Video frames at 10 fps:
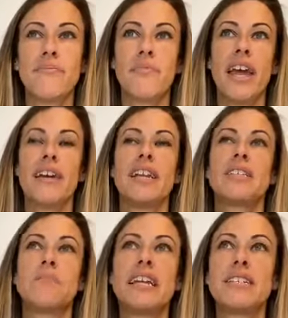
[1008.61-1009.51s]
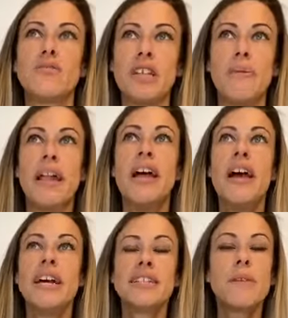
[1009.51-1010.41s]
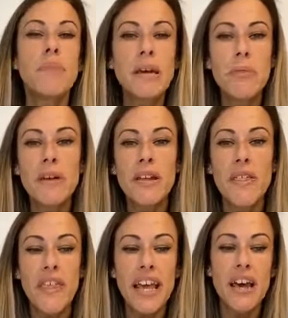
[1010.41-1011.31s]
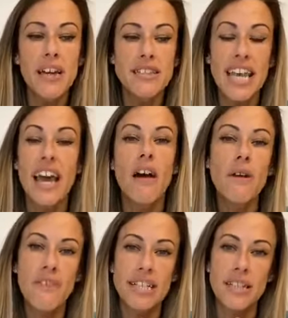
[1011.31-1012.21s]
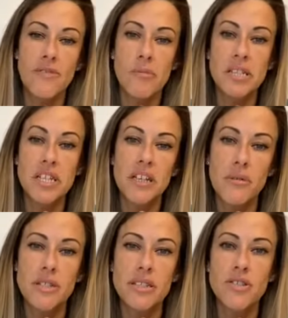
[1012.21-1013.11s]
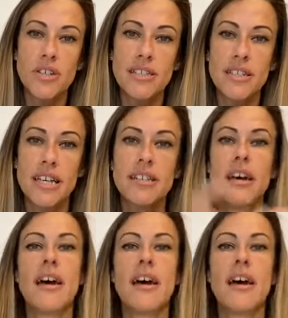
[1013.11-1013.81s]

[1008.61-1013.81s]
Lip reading: I can explain this really well. So people can think, say, oh, I've asked everybody and no one's interested.